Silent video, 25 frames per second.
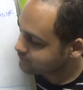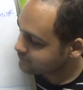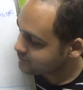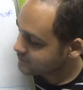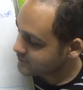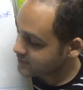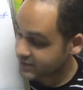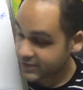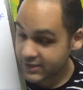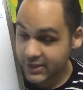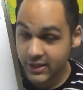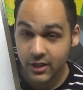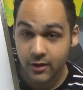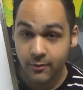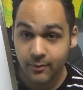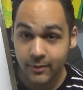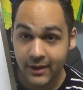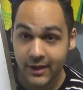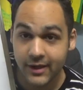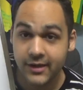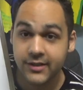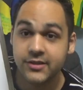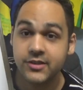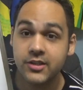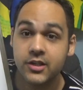still
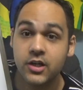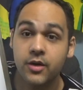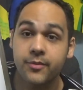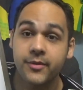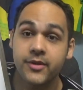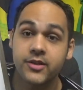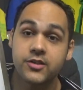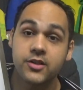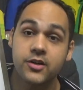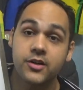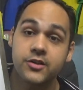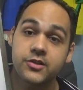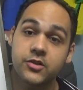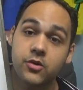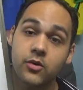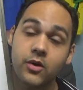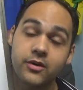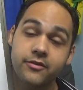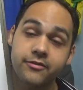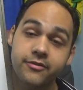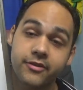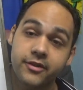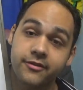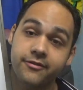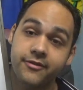players to come into the squad
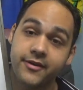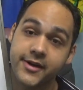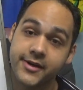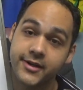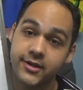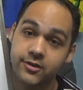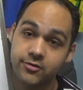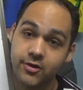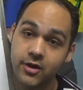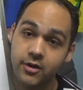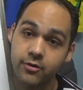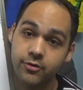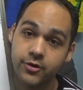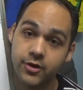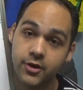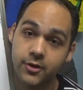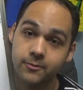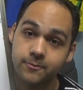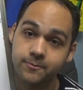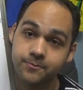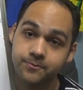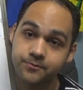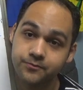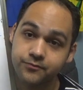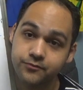for the final round.
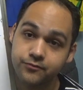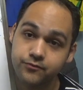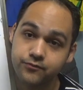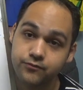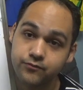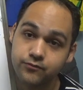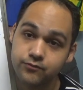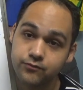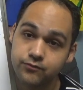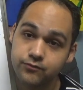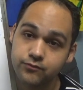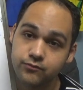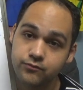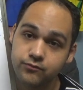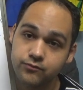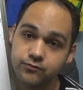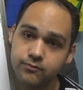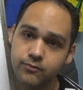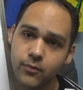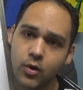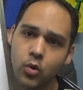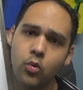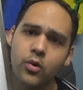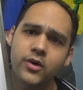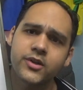
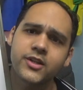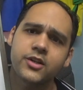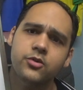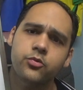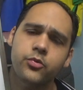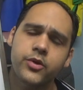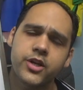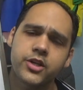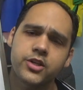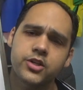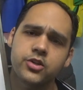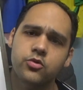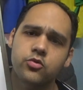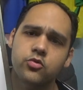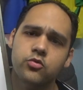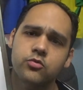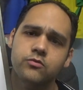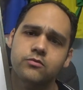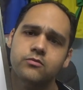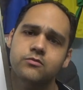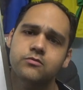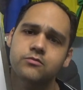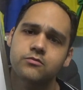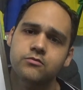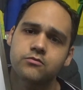But what did we do?
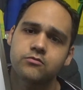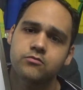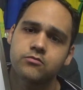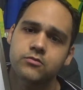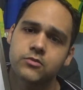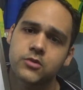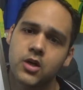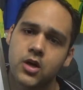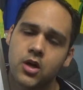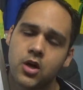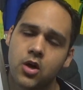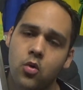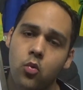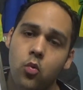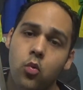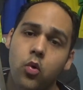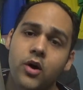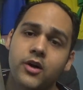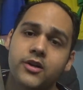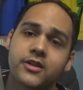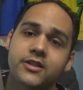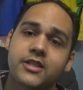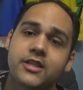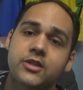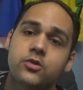
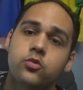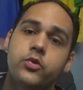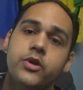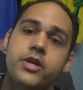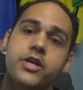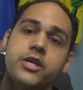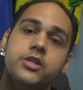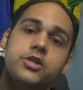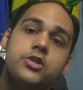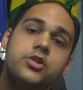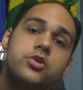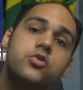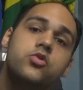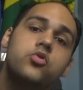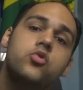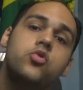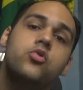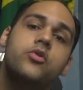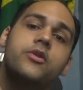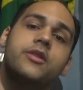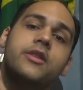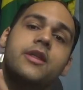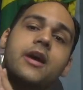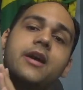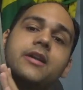What did we
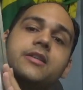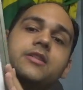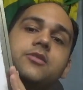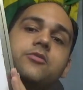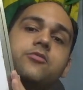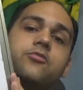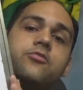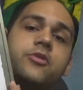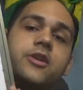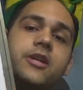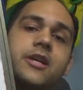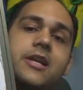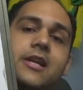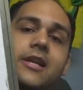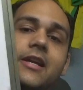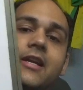do that really